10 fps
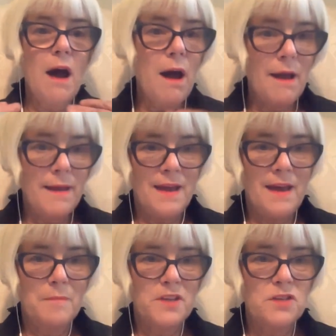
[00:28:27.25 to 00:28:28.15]
I
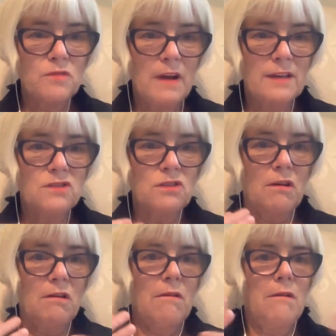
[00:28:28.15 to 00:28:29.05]
am the
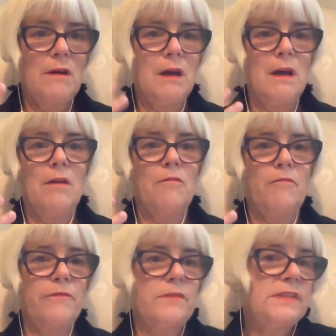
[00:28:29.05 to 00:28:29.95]
director
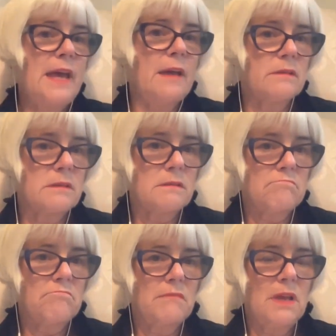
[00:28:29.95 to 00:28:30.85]
of sales
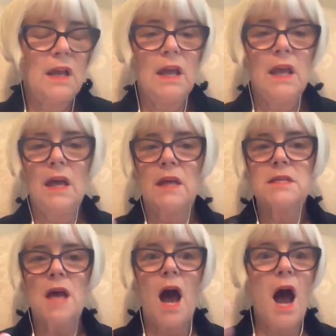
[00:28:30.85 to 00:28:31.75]
and